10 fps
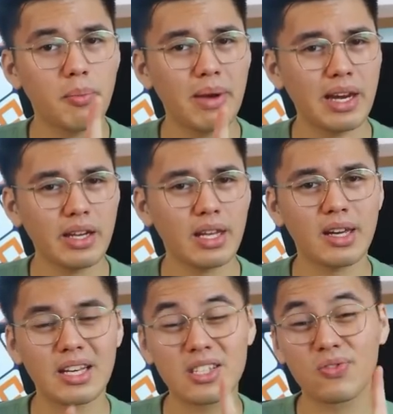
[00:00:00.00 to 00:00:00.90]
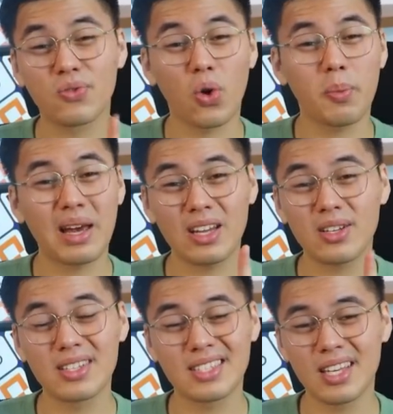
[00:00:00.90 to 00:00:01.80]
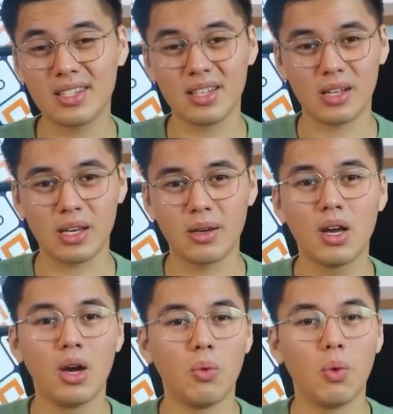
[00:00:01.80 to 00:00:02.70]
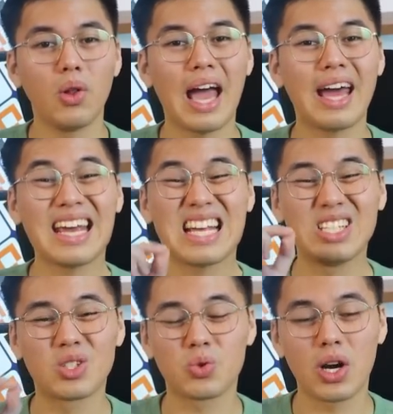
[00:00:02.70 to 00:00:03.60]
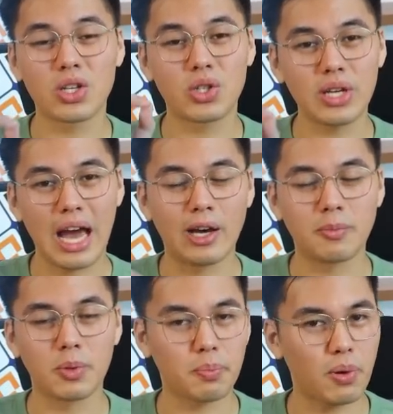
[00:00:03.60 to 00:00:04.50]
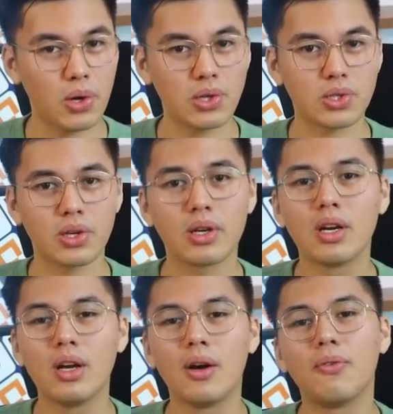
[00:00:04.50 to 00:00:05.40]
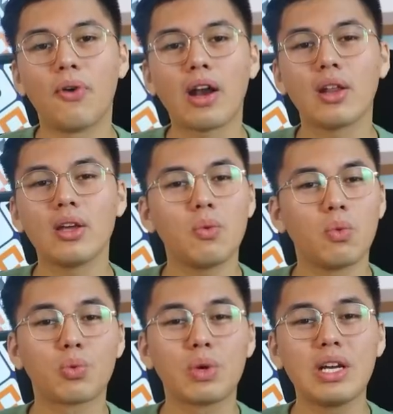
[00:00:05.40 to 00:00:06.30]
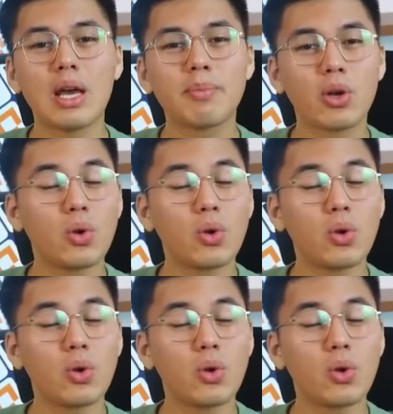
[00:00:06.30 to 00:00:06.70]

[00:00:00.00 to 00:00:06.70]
the metadata is formatted consistently, we'll add a structured output parser. Finally, we'll rename the